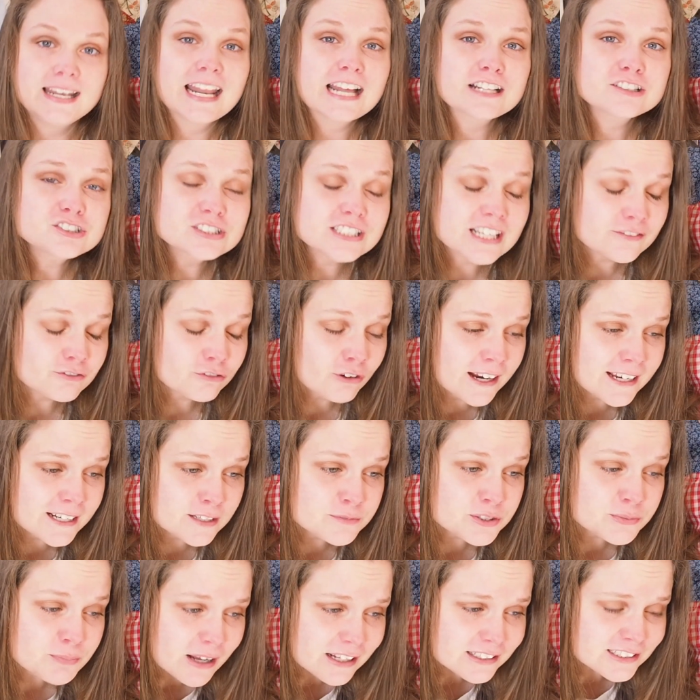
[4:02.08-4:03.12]
not just have
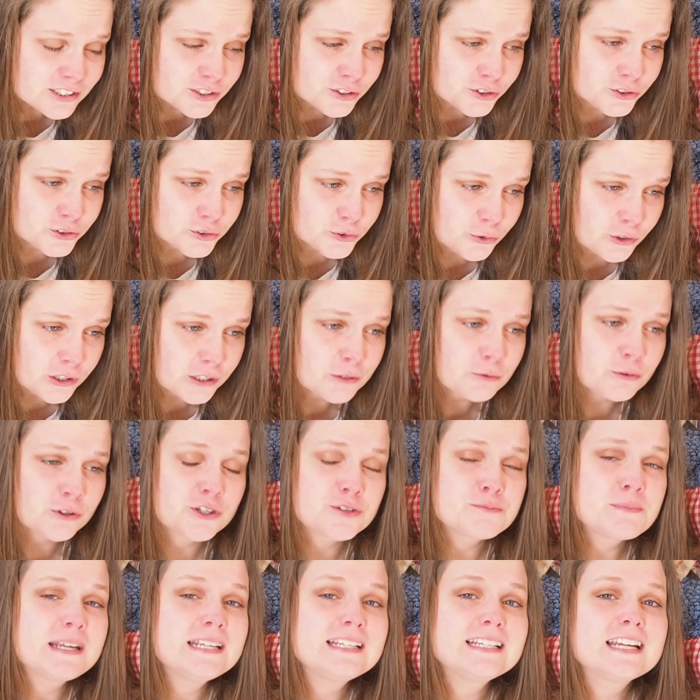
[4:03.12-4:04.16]
random spots in your story where
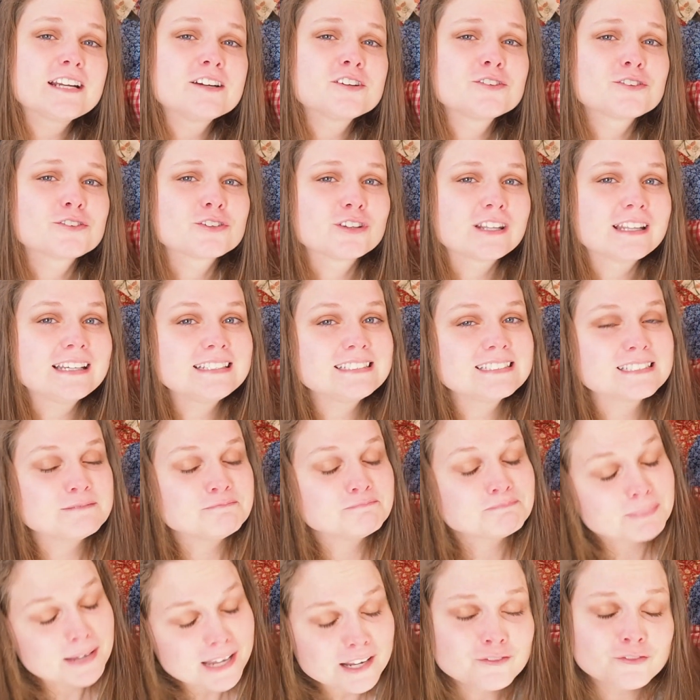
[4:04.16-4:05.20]
your main character lays
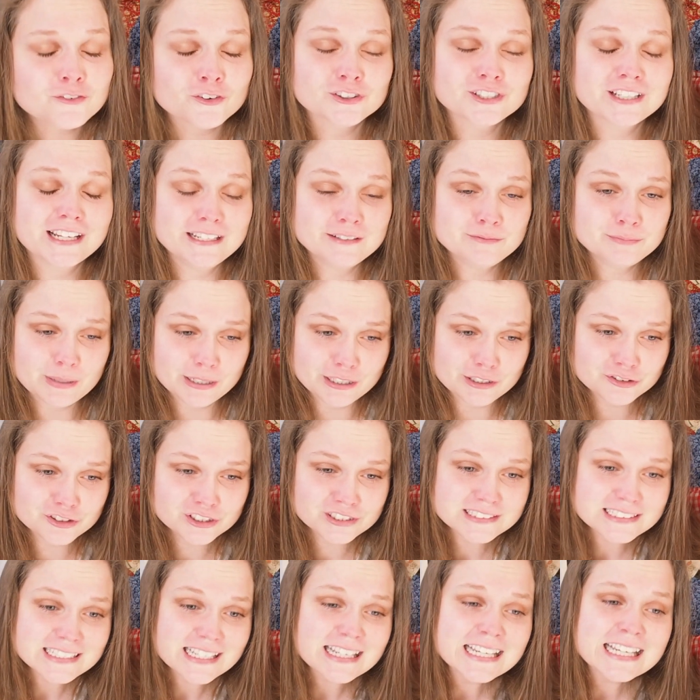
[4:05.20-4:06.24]
in bed for 10
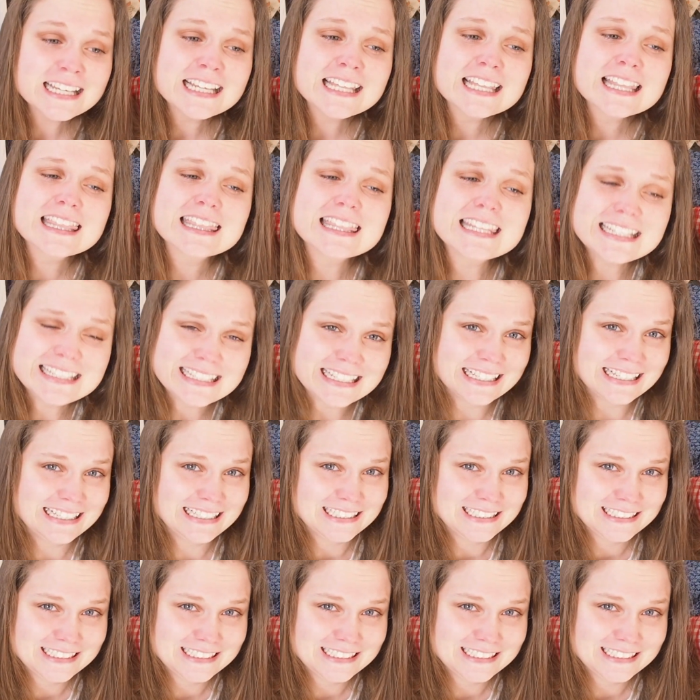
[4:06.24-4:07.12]
pages thinking.